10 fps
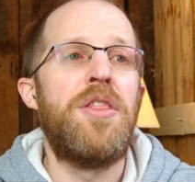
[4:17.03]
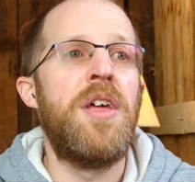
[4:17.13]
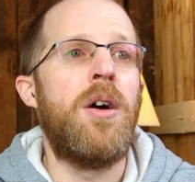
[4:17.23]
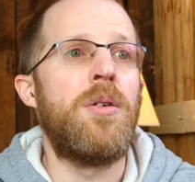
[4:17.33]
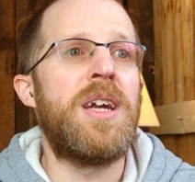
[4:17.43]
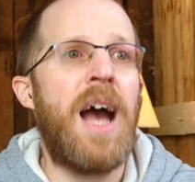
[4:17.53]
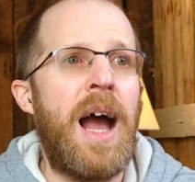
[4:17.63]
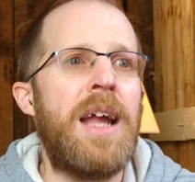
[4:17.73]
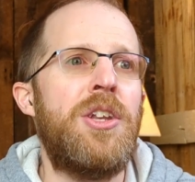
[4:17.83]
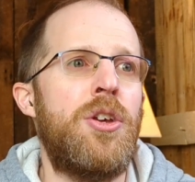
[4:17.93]
They'll
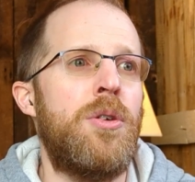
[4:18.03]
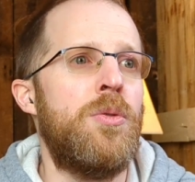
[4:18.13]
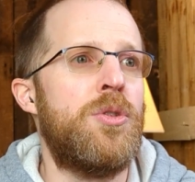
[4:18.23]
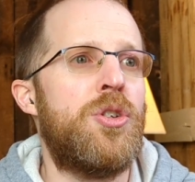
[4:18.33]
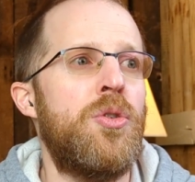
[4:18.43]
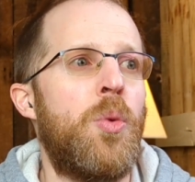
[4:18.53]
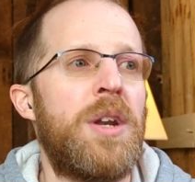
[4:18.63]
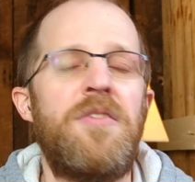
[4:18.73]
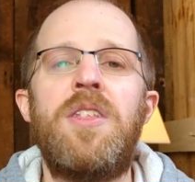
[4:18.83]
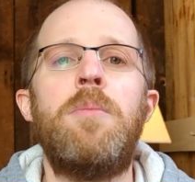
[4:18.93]
guide you to
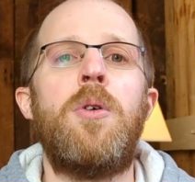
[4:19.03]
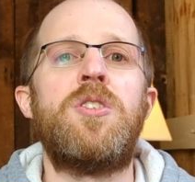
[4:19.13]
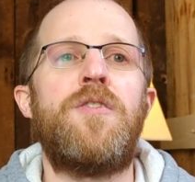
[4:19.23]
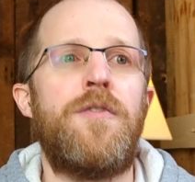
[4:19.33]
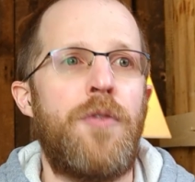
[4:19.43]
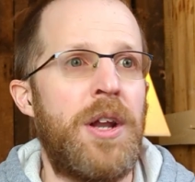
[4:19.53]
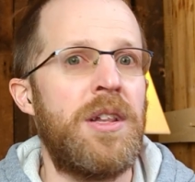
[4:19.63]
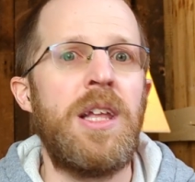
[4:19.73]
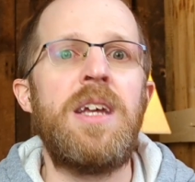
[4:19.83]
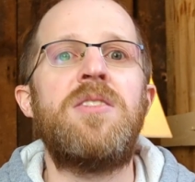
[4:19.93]
one of the most
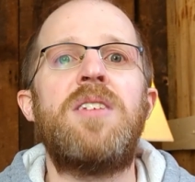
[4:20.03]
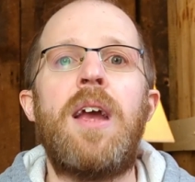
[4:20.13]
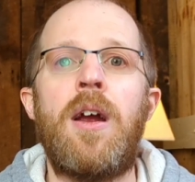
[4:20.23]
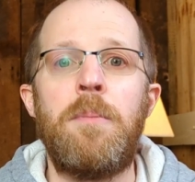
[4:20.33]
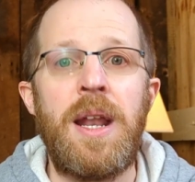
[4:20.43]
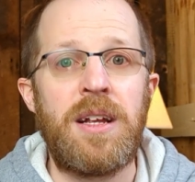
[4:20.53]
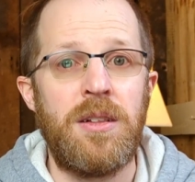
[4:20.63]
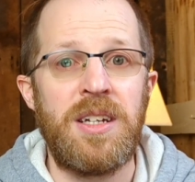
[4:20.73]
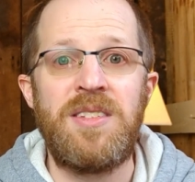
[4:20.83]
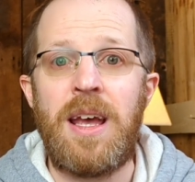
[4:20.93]
friendliest air
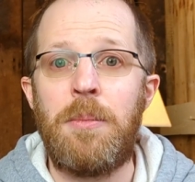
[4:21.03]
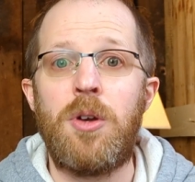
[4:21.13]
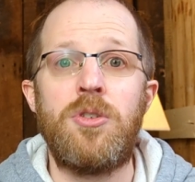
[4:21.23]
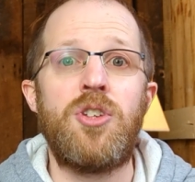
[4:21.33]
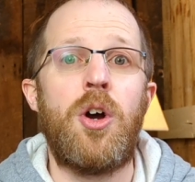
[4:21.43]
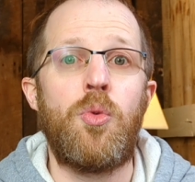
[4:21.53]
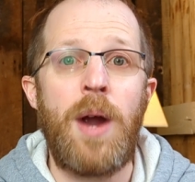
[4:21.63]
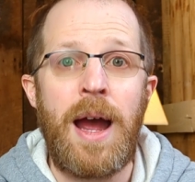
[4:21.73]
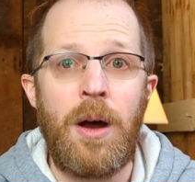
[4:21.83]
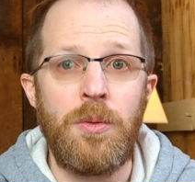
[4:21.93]
medical examiners
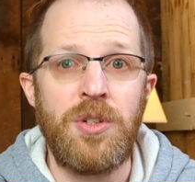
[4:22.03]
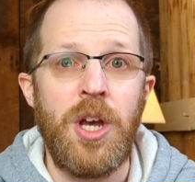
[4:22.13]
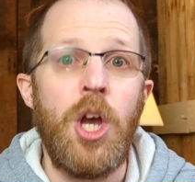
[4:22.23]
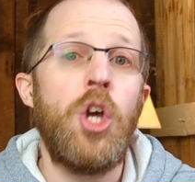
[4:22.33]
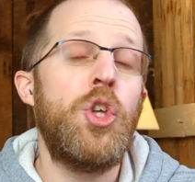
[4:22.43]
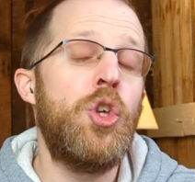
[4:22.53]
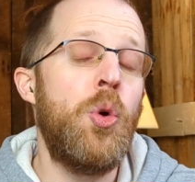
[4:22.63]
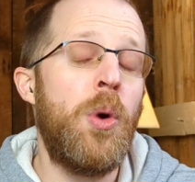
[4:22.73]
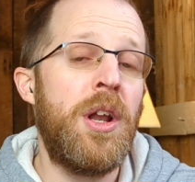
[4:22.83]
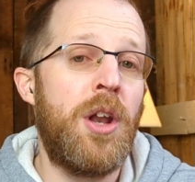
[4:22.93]
around. You
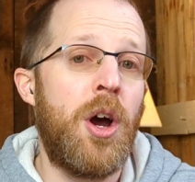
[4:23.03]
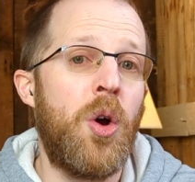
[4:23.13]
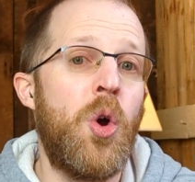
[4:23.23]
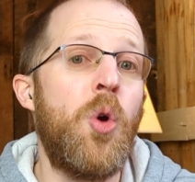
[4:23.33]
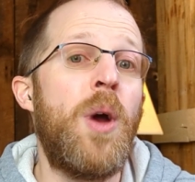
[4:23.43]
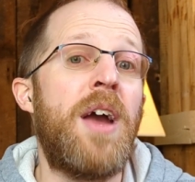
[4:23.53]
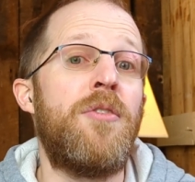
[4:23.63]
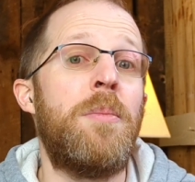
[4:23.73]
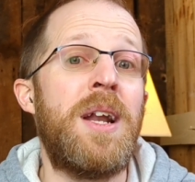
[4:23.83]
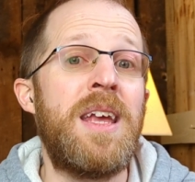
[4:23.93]
want to know who
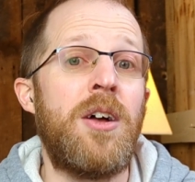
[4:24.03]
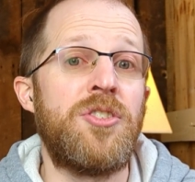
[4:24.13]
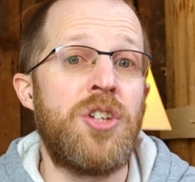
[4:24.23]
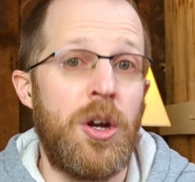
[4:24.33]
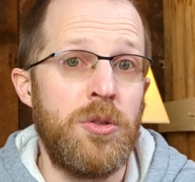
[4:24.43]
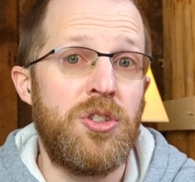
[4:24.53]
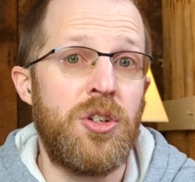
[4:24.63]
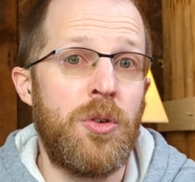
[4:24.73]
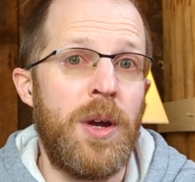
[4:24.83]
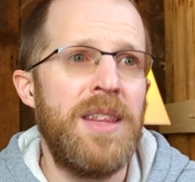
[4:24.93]
everybody else goes
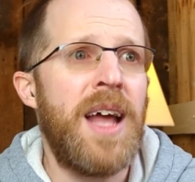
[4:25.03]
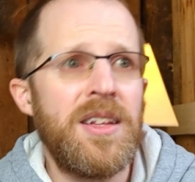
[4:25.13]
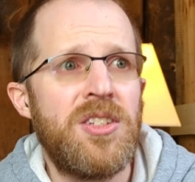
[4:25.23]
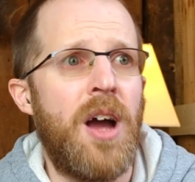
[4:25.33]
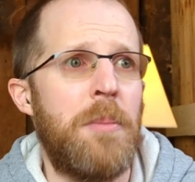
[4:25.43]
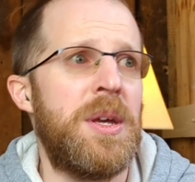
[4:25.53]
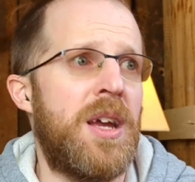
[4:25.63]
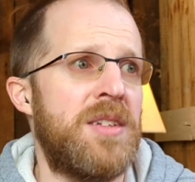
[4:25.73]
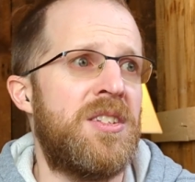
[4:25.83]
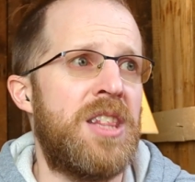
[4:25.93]
to. And that's not
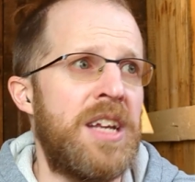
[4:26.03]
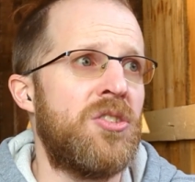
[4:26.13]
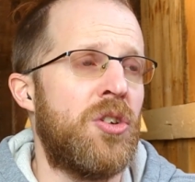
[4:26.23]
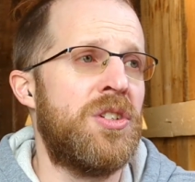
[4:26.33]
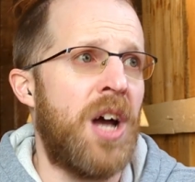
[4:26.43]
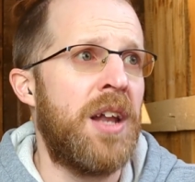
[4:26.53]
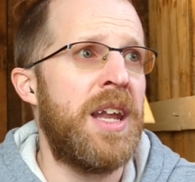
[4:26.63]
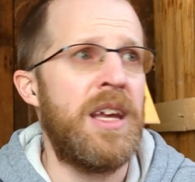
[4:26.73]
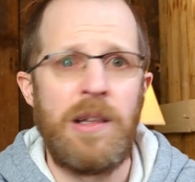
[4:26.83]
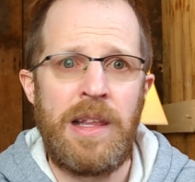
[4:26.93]
because things are done
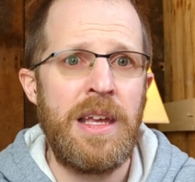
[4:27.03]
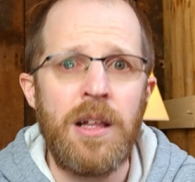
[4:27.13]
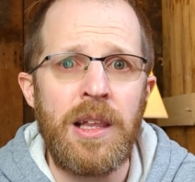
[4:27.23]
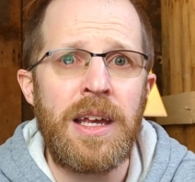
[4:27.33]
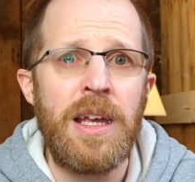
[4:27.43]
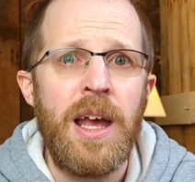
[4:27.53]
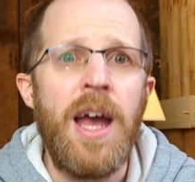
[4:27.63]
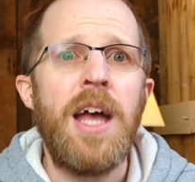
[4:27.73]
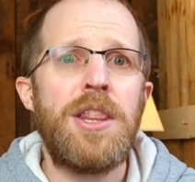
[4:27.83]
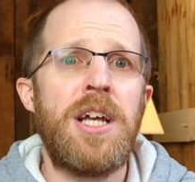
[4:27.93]
illegally.
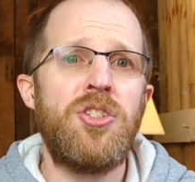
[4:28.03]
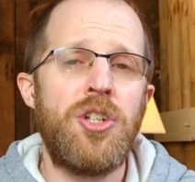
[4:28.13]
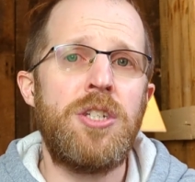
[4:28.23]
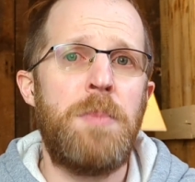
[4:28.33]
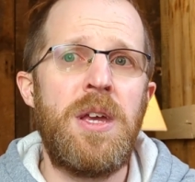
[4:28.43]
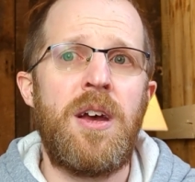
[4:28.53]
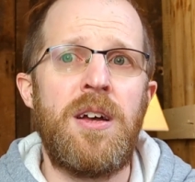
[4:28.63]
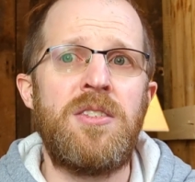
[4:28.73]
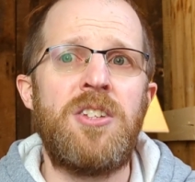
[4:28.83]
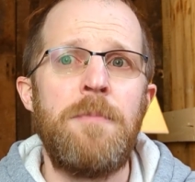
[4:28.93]
That's just
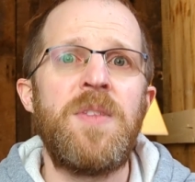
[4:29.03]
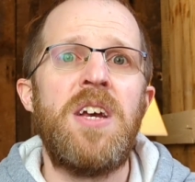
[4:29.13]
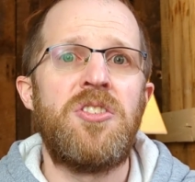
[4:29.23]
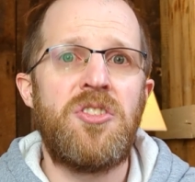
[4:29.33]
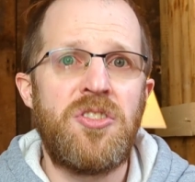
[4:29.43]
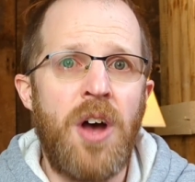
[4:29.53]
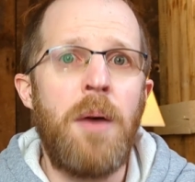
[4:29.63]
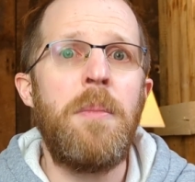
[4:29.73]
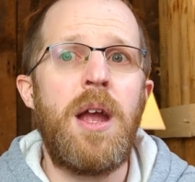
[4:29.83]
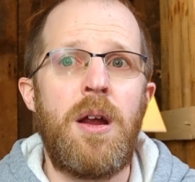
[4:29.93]
because
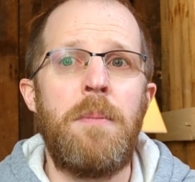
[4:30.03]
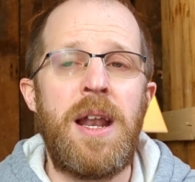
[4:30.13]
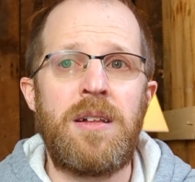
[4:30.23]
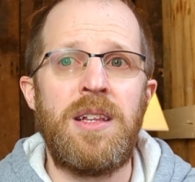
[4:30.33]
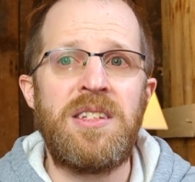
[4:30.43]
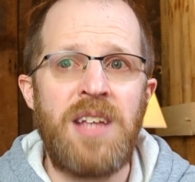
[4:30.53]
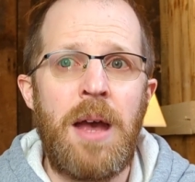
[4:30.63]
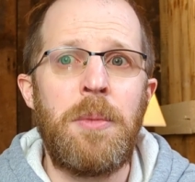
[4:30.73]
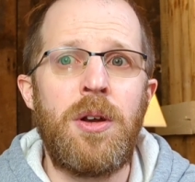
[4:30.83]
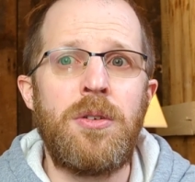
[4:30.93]
some air medical
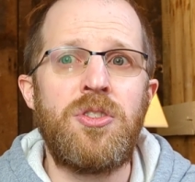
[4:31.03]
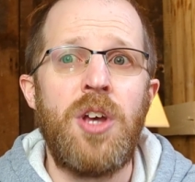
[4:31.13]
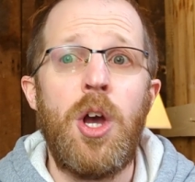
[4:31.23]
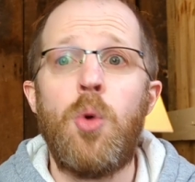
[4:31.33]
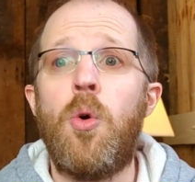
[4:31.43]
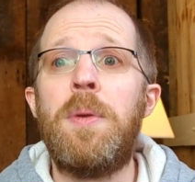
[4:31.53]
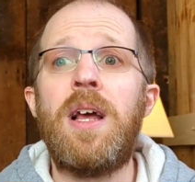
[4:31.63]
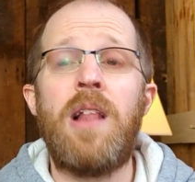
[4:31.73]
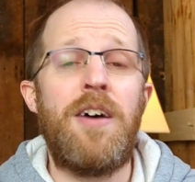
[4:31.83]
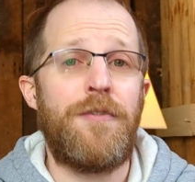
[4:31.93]
examiners will be
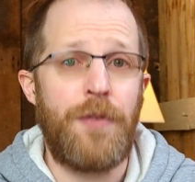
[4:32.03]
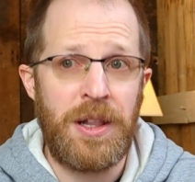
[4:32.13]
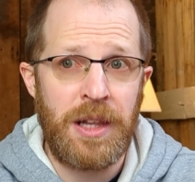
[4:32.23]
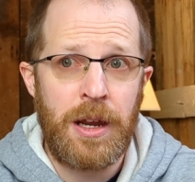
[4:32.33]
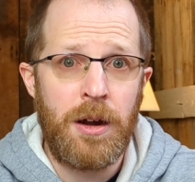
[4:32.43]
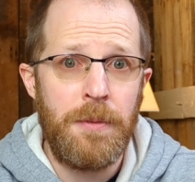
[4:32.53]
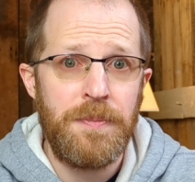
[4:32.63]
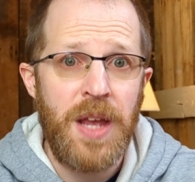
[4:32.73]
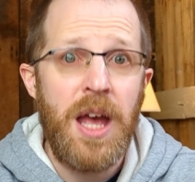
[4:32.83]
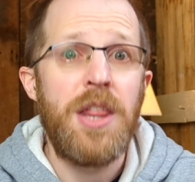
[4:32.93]
a lot friendlier.
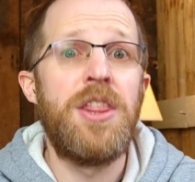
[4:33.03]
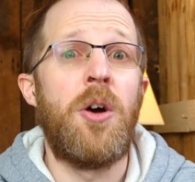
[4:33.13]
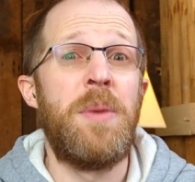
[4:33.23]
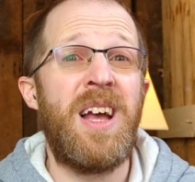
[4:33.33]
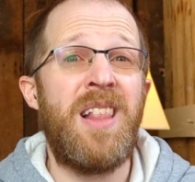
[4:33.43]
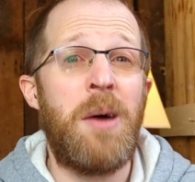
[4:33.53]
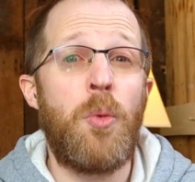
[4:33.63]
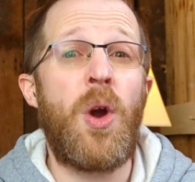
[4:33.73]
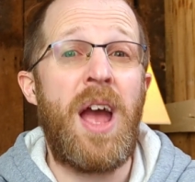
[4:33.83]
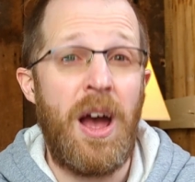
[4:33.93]
They'll be a lot
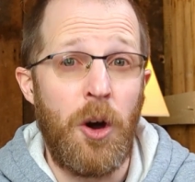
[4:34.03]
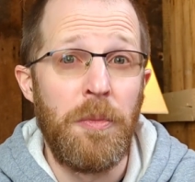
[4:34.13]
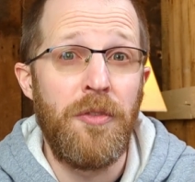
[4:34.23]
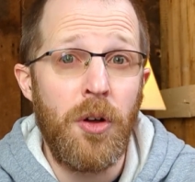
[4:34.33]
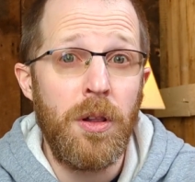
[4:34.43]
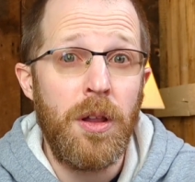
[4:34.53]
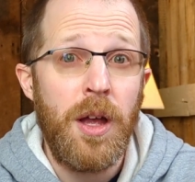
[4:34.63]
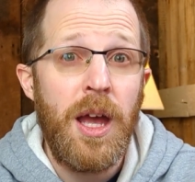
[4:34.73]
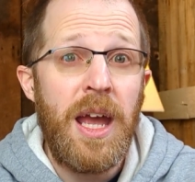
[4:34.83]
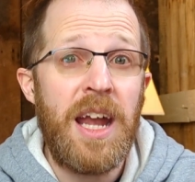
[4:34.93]
more helpful
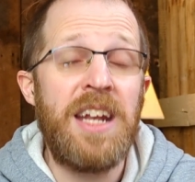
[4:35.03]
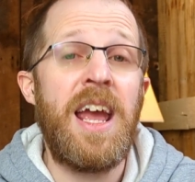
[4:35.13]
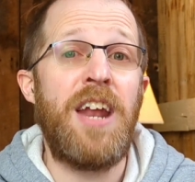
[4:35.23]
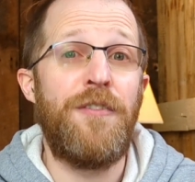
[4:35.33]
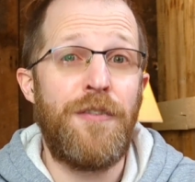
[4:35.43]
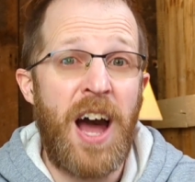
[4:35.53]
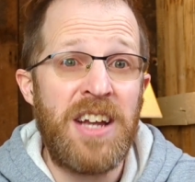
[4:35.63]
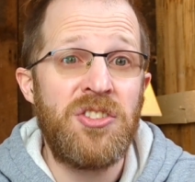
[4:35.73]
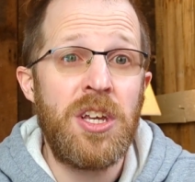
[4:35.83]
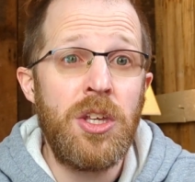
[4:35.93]
in
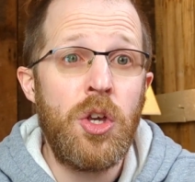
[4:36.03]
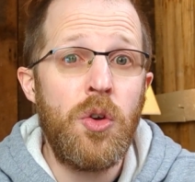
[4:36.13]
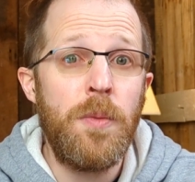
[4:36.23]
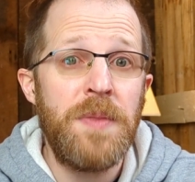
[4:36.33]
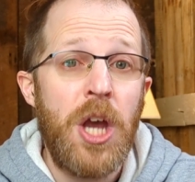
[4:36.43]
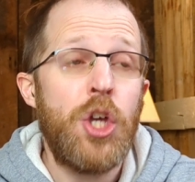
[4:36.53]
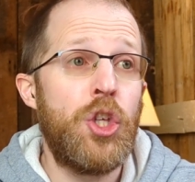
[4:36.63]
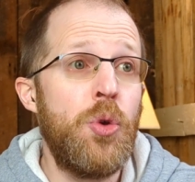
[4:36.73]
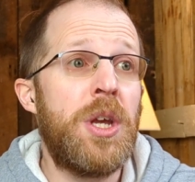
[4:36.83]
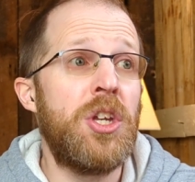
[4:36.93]
advising you.
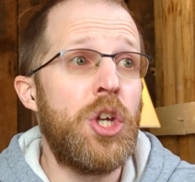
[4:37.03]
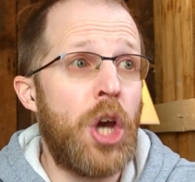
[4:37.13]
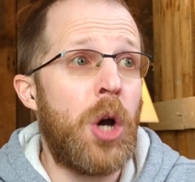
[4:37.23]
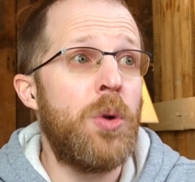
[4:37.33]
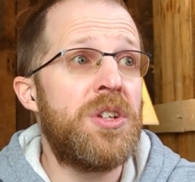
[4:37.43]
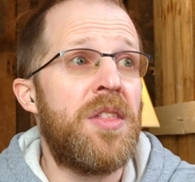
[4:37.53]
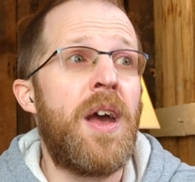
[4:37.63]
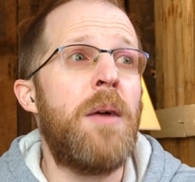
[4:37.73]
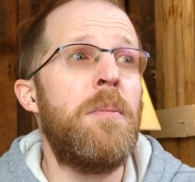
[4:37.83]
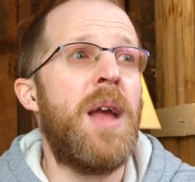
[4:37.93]
You can go to
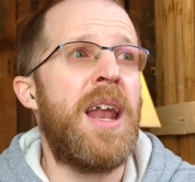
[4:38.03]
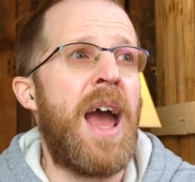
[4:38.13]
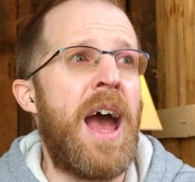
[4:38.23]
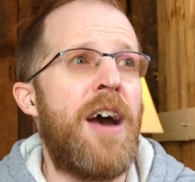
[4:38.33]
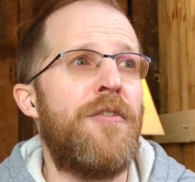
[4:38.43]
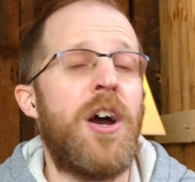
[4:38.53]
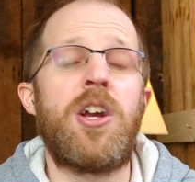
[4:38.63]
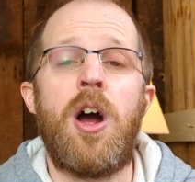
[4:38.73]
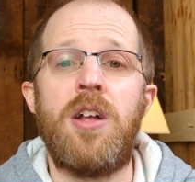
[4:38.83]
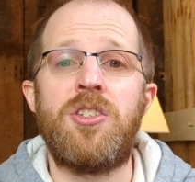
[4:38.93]
them and have a
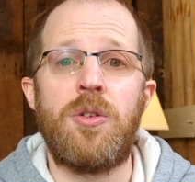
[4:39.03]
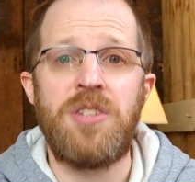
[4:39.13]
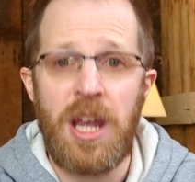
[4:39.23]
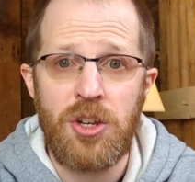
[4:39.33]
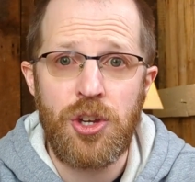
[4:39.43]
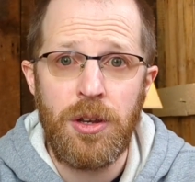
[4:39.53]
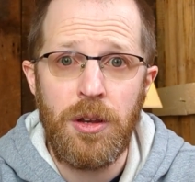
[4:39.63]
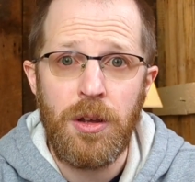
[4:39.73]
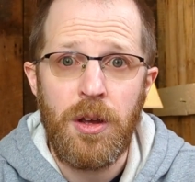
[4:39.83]
consultation